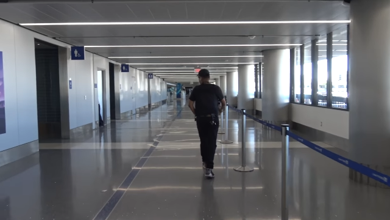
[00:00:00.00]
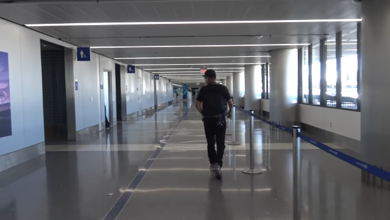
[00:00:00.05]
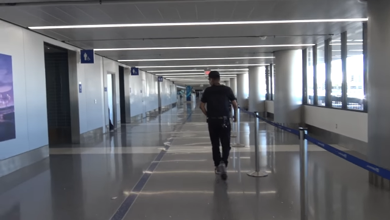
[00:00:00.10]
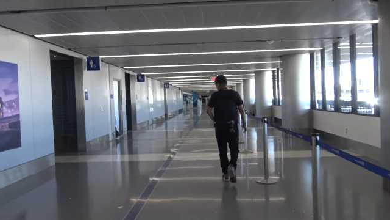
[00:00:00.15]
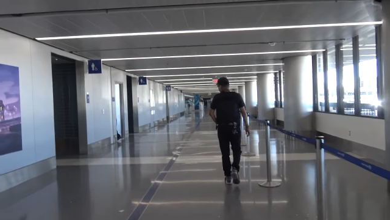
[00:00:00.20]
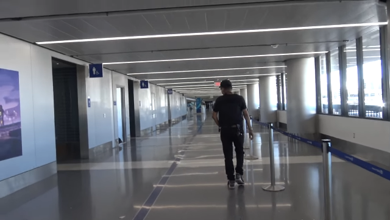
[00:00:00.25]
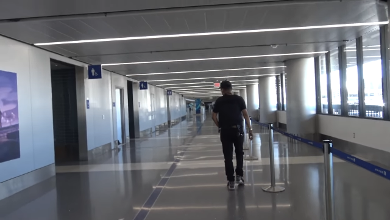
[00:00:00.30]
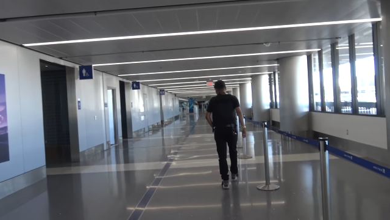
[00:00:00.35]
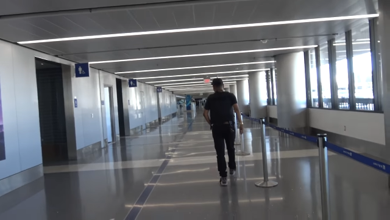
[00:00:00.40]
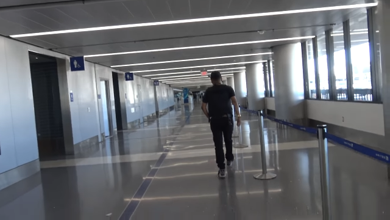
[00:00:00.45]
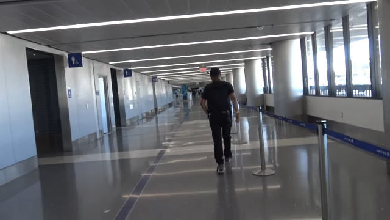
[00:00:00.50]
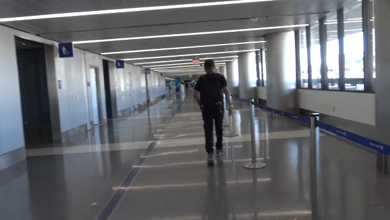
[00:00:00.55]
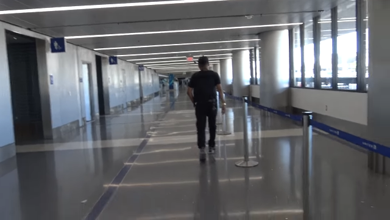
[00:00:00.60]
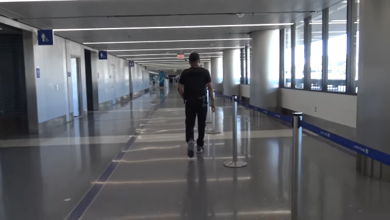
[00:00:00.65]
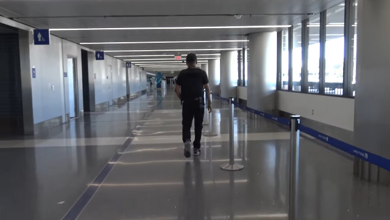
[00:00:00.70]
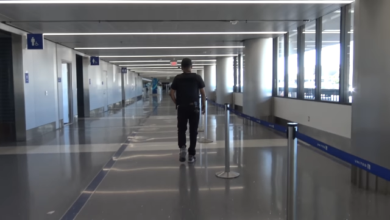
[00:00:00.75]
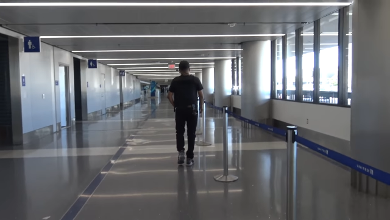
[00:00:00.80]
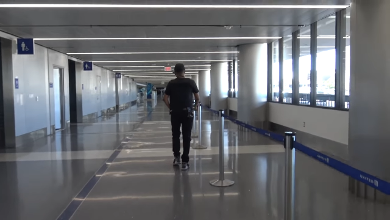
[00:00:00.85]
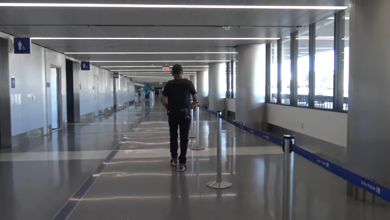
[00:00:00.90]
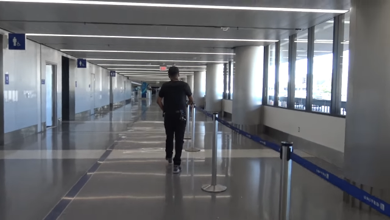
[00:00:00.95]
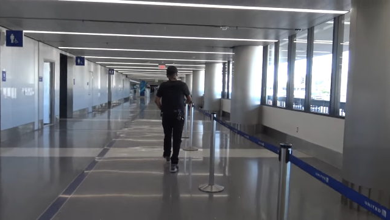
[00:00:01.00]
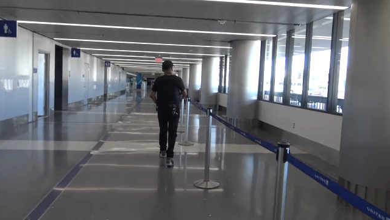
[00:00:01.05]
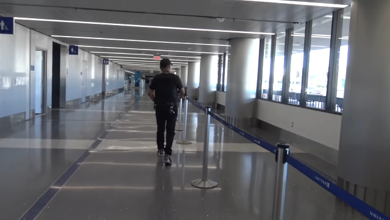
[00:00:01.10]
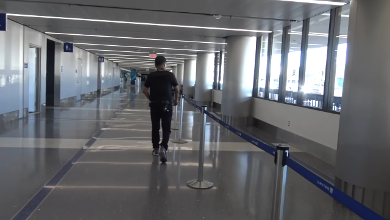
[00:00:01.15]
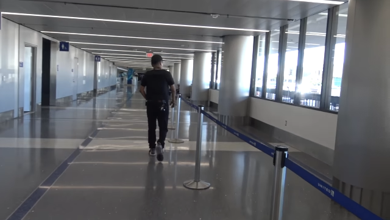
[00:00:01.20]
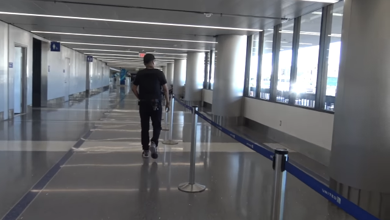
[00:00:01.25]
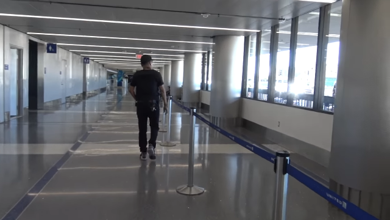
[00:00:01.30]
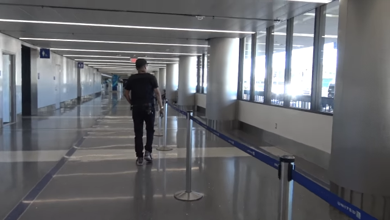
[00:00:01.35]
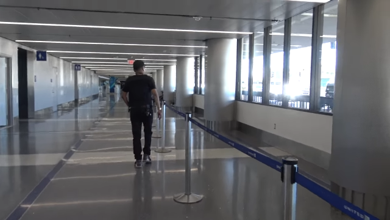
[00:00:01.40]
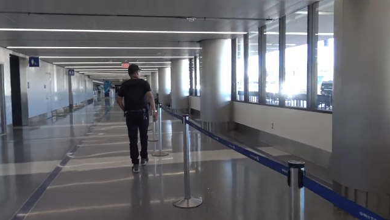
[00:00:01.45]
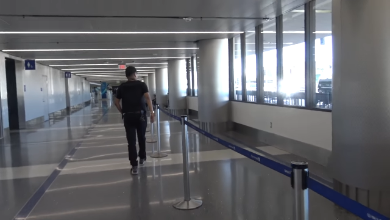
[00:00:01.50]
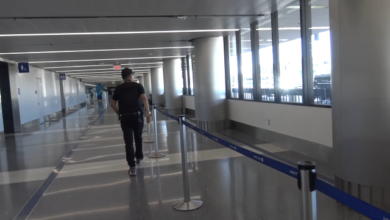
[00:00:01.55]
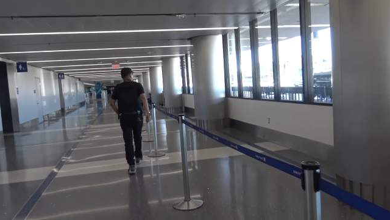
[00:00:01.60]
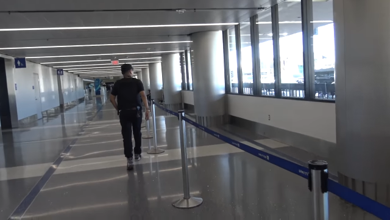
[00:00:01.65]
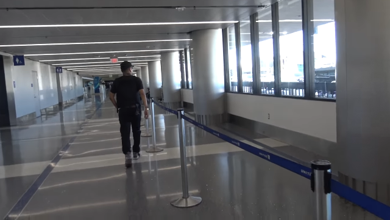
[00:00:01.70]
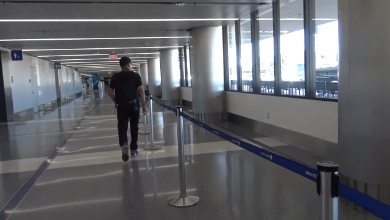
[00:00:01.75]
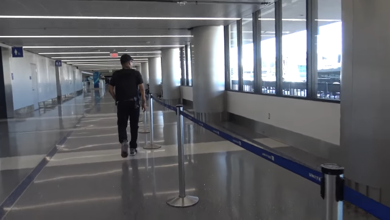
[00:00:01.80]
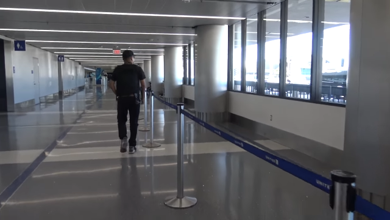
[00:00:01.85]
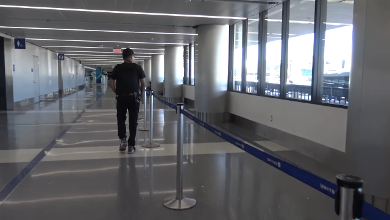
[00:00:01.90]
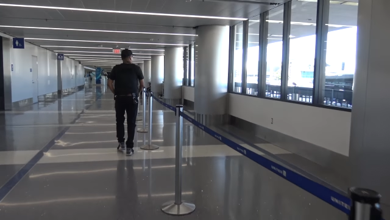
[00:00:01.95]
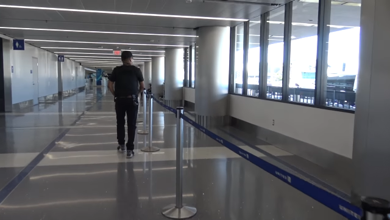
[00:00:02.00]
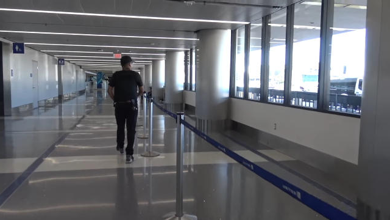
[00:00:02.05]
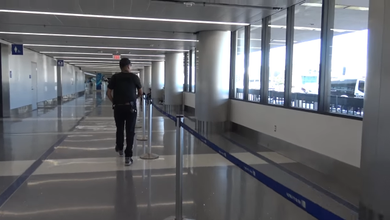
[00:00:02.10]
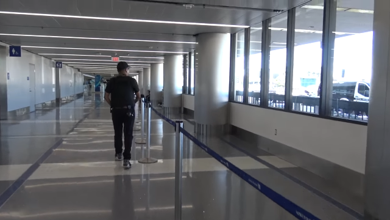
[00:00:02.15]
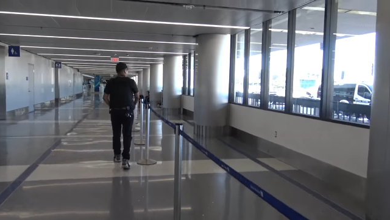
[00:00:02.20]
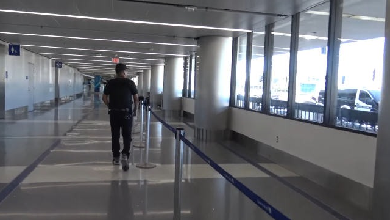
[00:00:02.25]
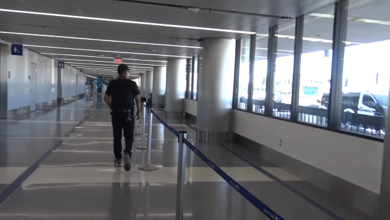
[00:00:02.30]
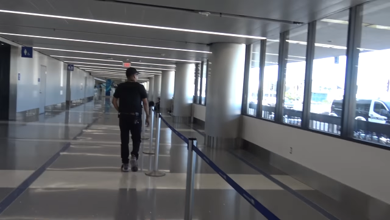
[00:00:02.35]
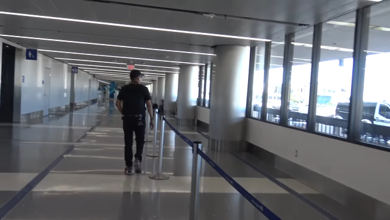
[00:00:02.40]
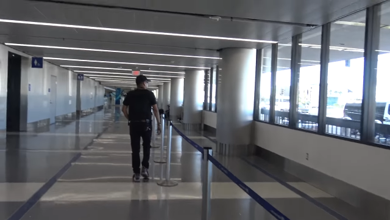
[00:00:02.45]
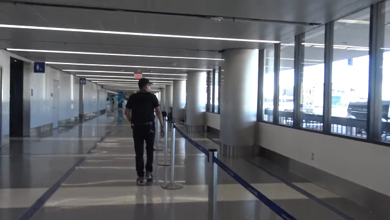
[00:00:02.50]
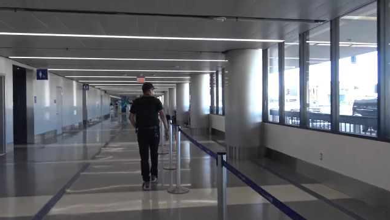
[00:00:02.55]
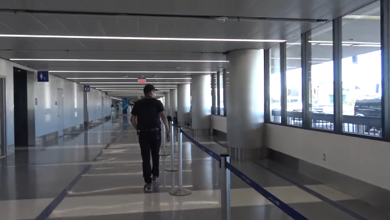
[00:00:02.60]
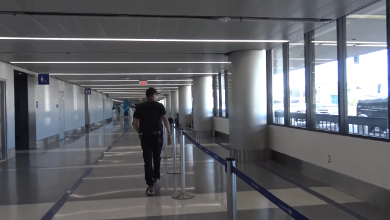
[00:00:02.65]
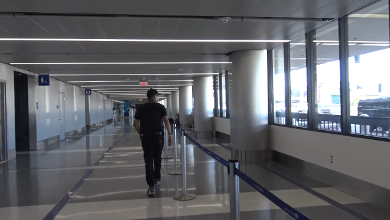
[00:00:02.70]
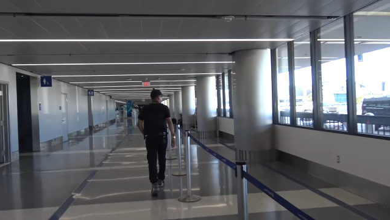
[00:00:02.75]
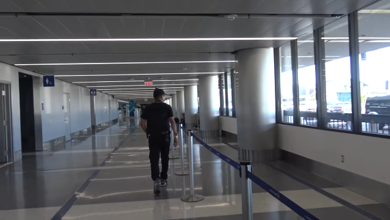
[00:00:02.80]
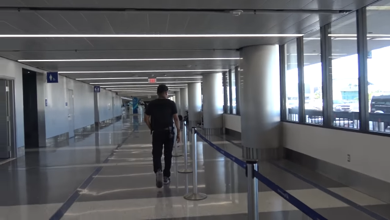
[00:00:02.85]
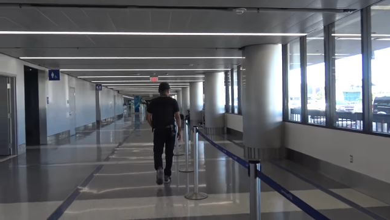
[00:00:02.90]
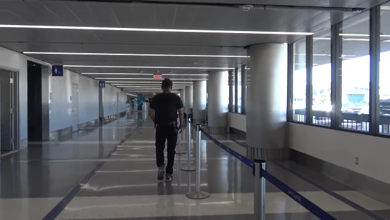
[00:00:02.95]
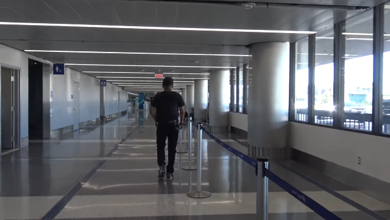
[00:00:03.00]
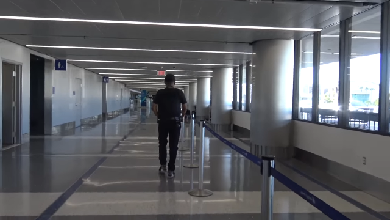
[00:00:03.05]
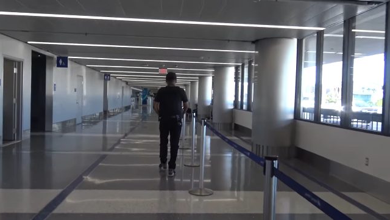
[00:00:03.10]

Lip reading: Nobody's mouth can be seen.